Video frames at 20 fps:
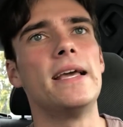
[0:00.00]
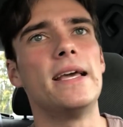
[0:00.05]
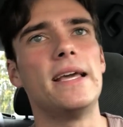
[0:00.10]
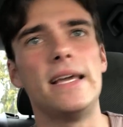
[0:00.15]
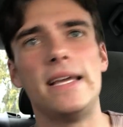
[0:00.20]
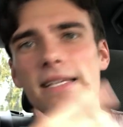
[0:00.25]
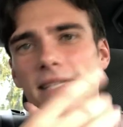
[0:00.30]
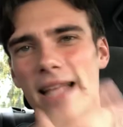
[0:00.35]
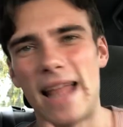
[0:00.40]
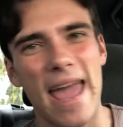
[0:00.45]

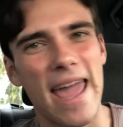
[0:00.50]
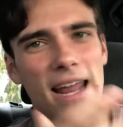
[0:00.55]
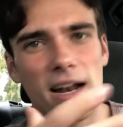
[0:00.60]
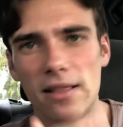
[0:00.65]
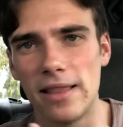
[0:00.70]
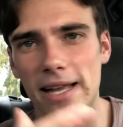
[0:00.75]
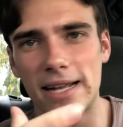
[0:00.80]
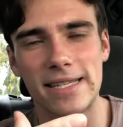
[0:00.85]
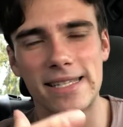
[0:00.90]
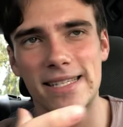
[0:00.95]
He's an
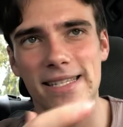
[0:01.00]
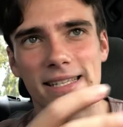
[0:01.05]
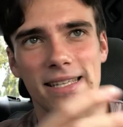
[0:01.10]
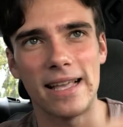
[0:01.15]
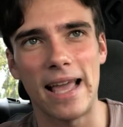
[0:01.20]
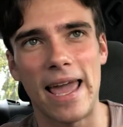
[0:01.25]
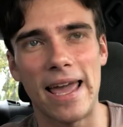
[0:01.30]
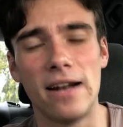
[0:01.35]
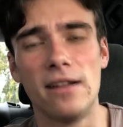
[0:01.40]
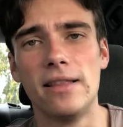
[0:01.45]

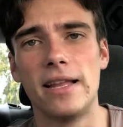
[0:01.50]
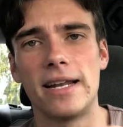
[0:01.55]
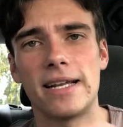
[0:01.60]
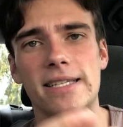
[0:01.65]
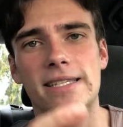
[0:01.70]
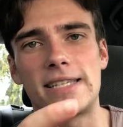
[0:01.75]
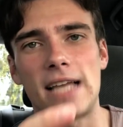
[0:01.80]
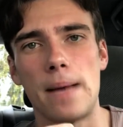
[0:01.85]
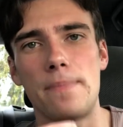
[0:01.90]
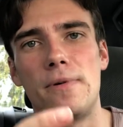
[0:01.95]

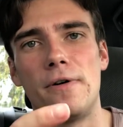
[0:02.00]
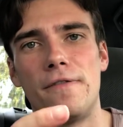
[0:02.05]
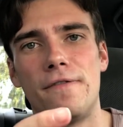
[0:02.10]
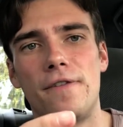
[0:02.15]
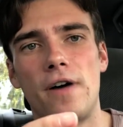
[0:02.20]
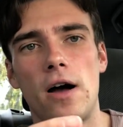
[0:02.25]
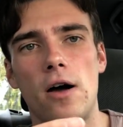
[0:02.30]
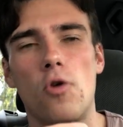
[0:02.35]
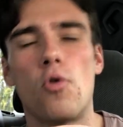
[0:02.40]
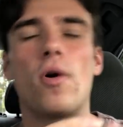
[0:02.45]

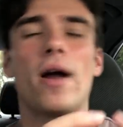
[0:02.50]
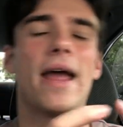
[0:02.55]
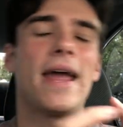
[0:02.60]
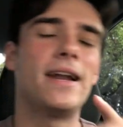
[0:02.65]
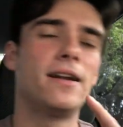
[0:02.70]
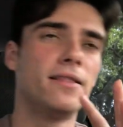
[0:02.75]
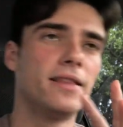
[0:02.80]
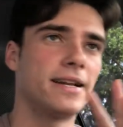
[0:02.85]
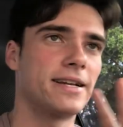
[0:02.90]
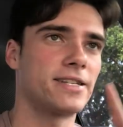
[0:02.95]

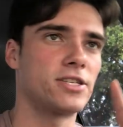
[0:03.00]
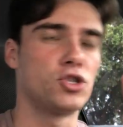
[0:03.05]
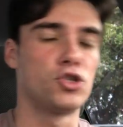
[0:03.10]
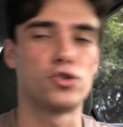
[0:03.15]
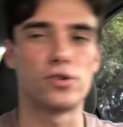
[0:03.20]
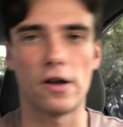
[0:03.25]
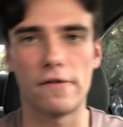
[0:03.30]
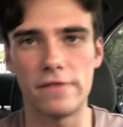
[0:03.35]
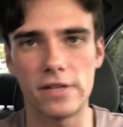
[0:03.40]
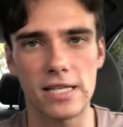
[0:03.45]

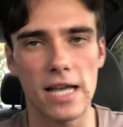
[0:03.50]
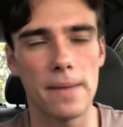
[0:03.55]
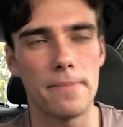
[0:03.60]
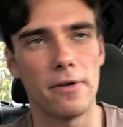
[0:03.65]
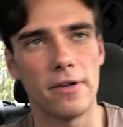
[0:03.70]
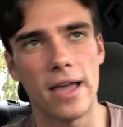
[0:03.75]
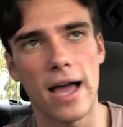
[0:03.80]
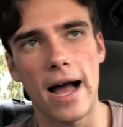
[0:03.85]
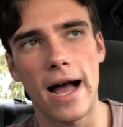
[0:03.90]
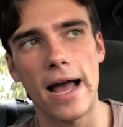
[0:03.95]
analytics-driven type
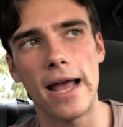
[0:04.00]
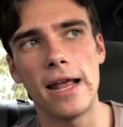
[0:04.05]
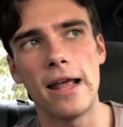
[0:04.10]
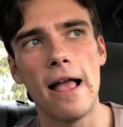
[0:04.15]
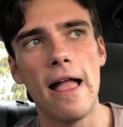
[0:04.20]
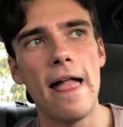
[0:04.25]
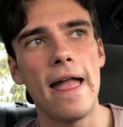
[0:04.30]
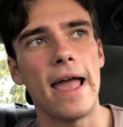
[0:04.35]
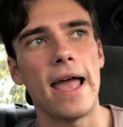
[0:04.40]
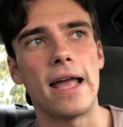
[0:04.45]
of guy,
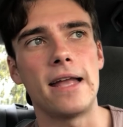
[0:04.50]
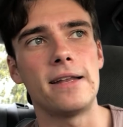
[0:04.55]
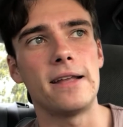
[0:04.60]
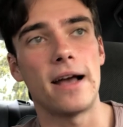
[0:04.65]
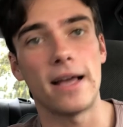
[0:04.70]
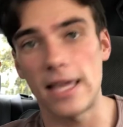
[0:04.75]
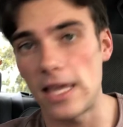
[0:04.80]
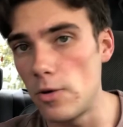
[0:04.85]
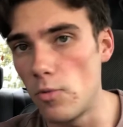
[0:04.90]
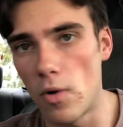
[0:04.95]
and
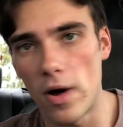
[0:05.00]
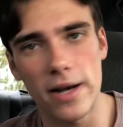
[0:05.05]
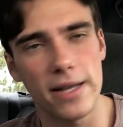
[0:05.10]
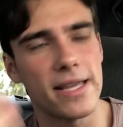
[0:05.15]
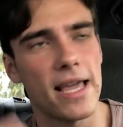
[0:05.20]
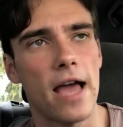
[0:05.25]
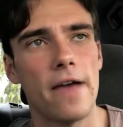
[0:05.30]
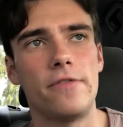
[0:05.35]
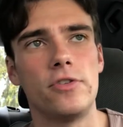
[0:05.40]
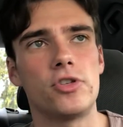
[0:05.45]
he wanted
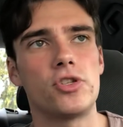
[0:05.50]
Kevin.